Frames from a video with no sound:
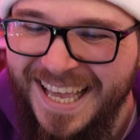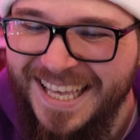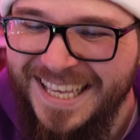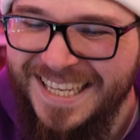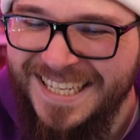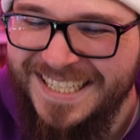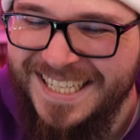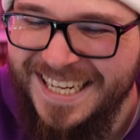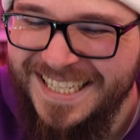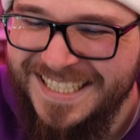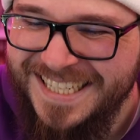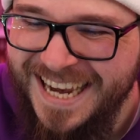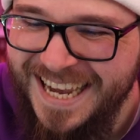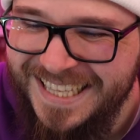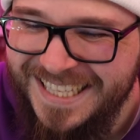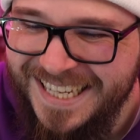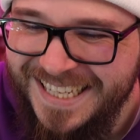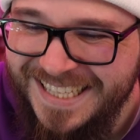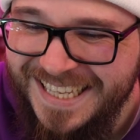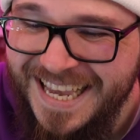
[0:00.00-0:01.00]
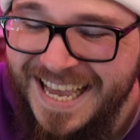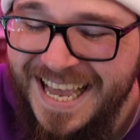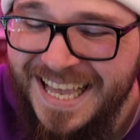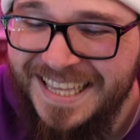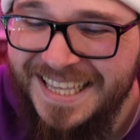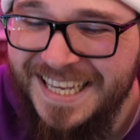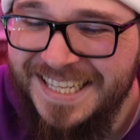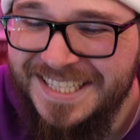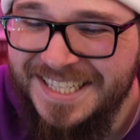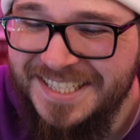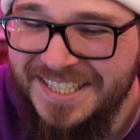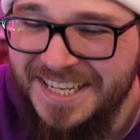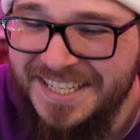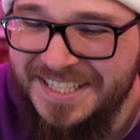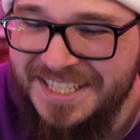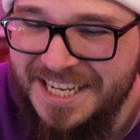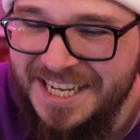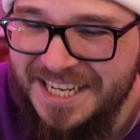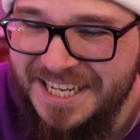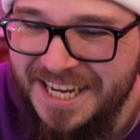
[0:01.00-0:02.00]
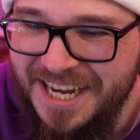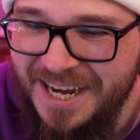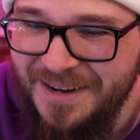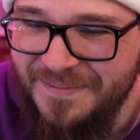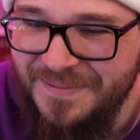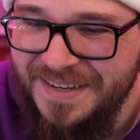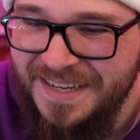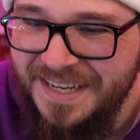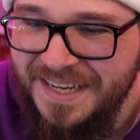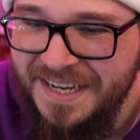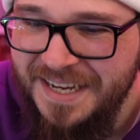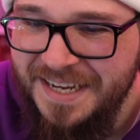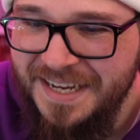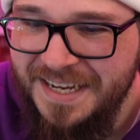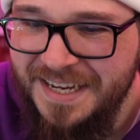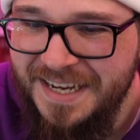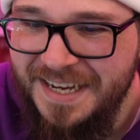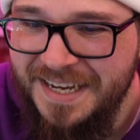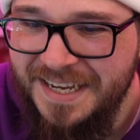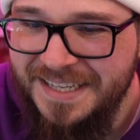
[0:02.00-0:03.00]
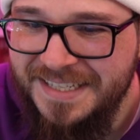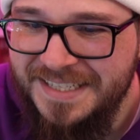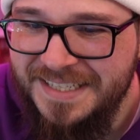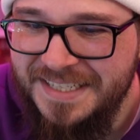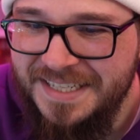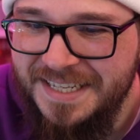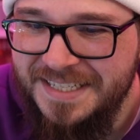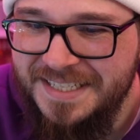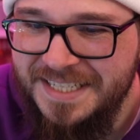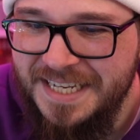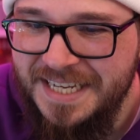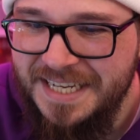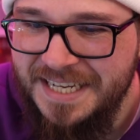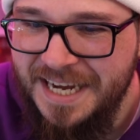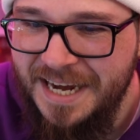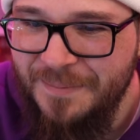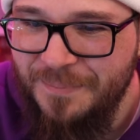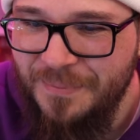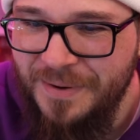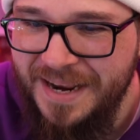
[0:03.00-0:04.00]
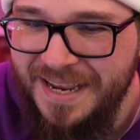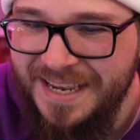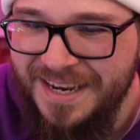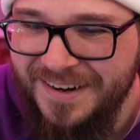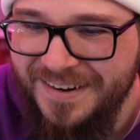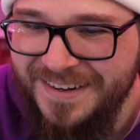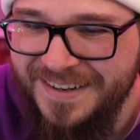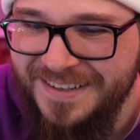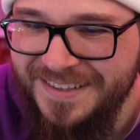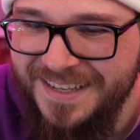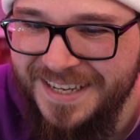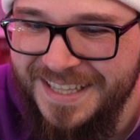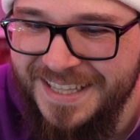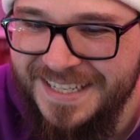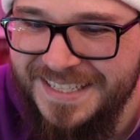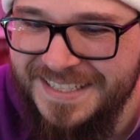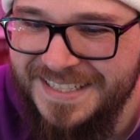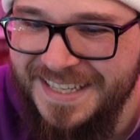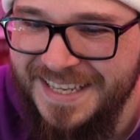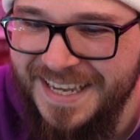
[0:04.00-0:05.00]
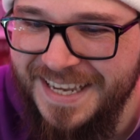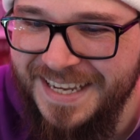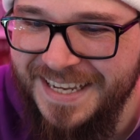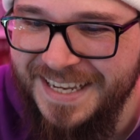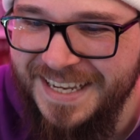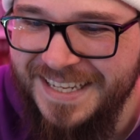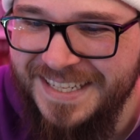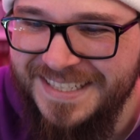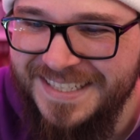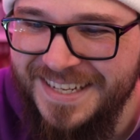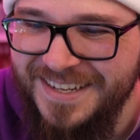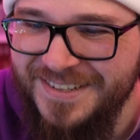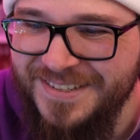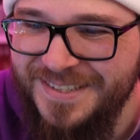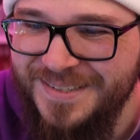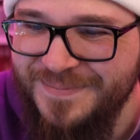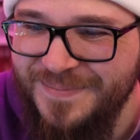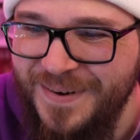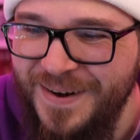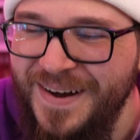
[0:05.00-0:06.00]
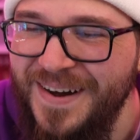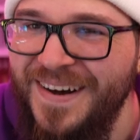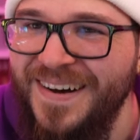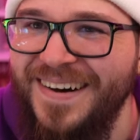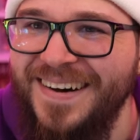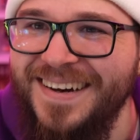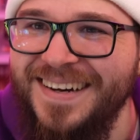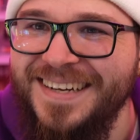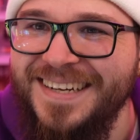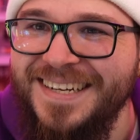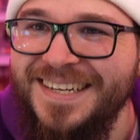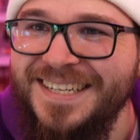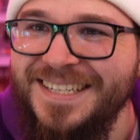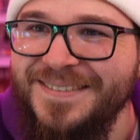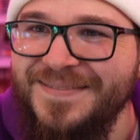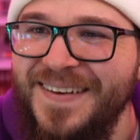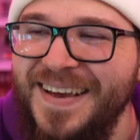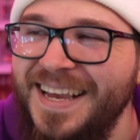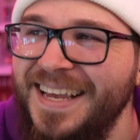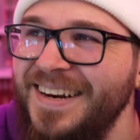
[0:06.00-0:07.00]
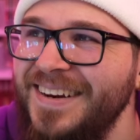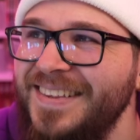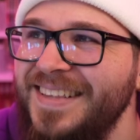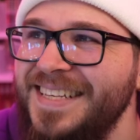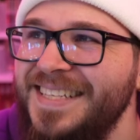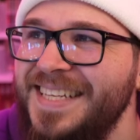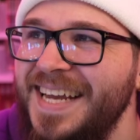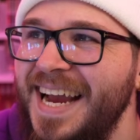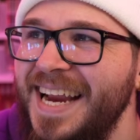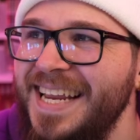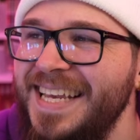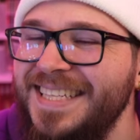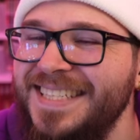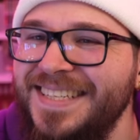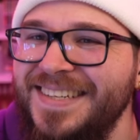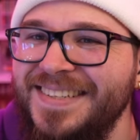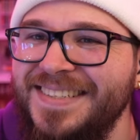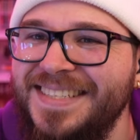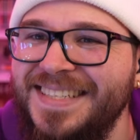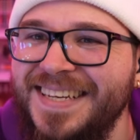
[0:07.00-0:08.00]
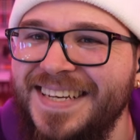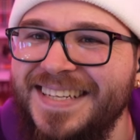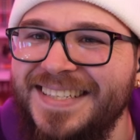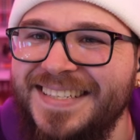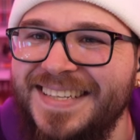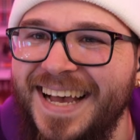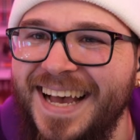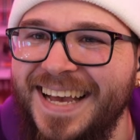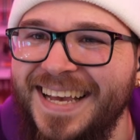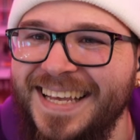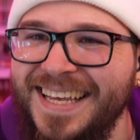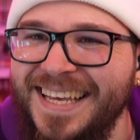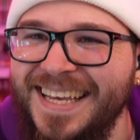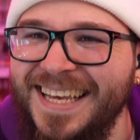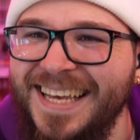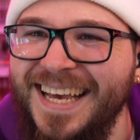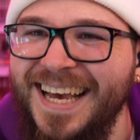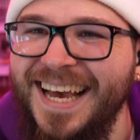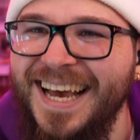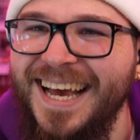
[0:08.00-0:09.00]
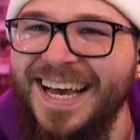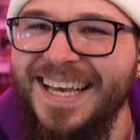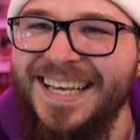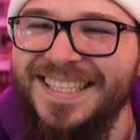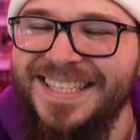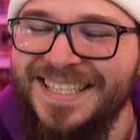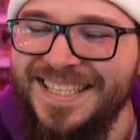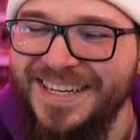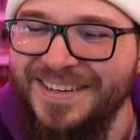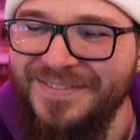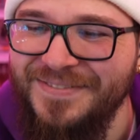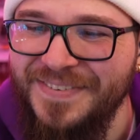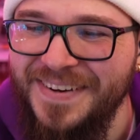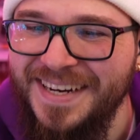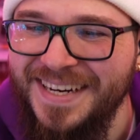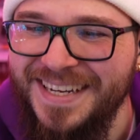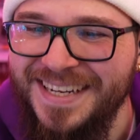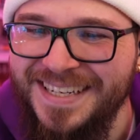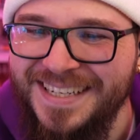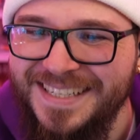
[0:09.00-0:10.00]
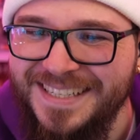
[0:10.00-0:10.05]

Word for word: She's got the... This is a teacup. Uh, this is a teacup right here, dude. Look at this thing. It's so small. Making her the tiniest little tea set. That's so funny.